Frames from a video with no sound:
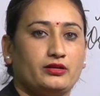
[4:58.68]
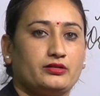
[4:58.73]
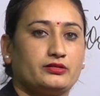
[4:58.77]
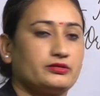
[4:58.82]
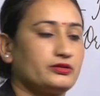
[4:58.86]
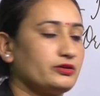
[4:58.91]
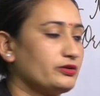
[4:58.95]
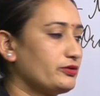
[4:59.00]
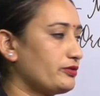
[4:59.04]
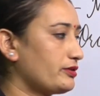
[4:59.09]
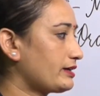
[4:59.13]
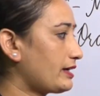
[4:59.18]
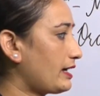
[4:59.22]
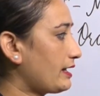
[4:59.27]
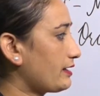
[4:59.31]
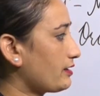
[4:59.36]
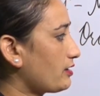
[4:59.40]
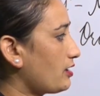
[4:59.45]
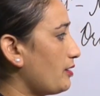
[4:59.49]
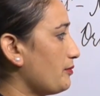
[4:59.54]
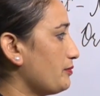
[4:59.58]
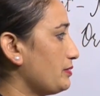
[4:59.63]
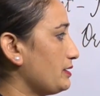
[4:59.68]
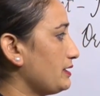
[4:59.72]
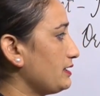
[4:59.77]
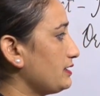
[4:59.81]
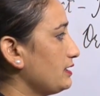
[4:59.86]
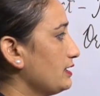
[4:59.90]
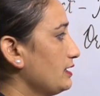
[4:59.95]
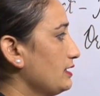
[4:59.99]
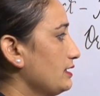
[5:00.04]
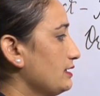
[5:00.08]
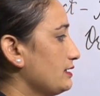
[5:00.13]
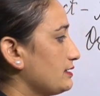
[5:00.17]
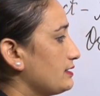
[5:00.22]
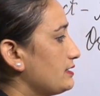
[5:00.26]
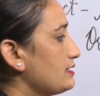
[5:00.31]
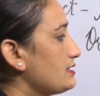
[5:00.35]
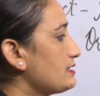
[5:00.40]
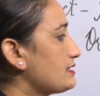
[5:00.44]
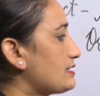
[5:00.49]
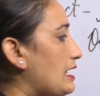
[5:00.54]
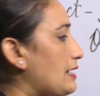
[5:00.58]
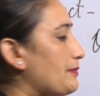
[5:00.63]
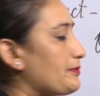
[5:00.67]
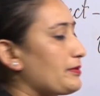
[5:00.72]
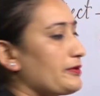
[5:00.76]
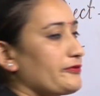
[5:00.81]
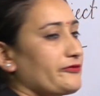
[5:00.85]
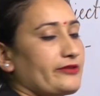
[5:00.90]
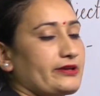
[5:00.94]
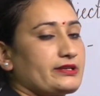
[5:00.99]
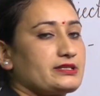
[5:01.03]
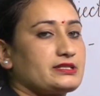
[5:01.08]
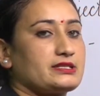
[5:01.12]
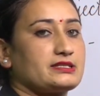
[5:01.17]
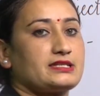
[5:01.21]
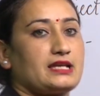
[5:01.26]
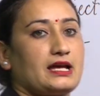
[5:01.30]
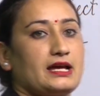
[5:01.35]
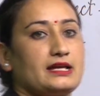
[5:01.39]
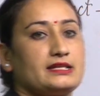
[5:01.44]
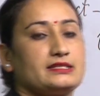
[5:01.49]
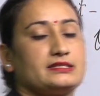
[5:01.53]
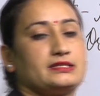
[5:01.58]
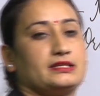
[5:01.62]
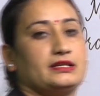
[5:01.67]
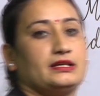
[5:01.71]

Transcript: You can complete this type of exercise